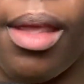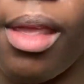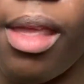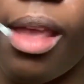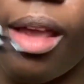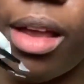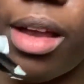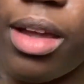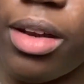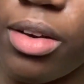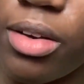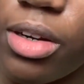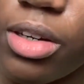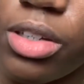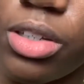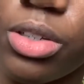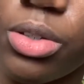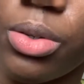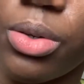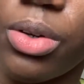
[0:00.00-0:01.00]
Kind of hard to
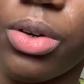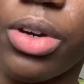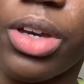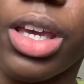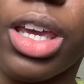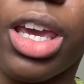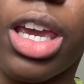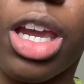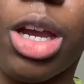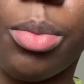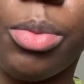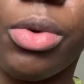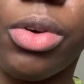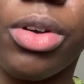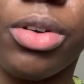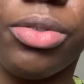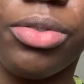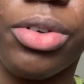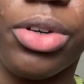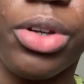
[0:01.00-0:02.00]
do it on camera
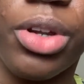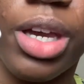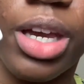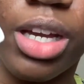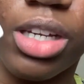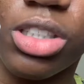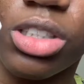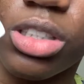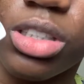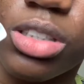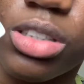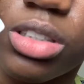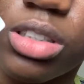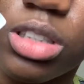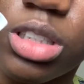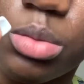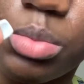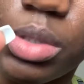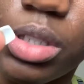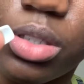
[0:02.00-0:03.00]
for you to actually see
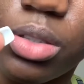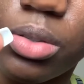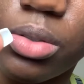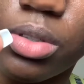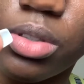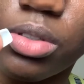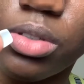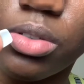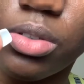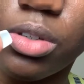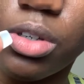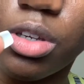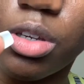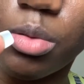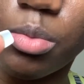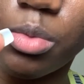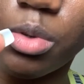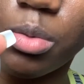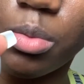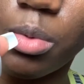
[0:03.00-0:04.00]
me do this on
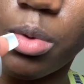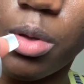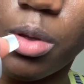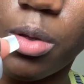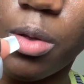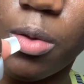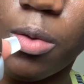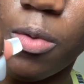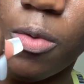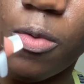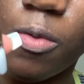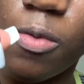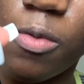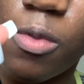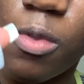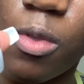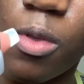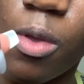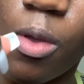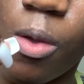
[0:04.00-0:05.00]
camera, but
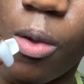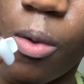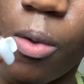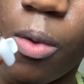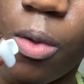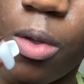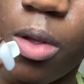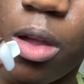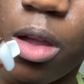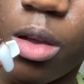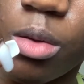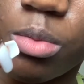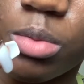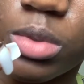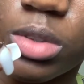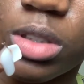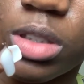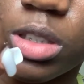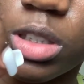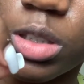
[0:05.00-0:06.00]
I'm
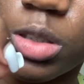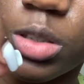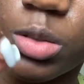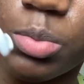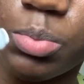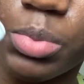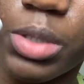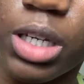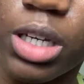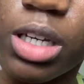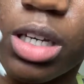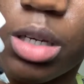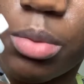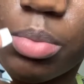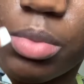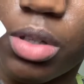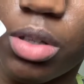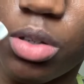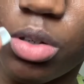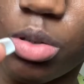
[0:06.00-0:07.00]
just picking up the
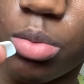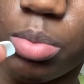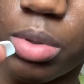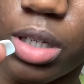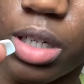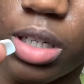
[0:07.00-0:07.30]
little black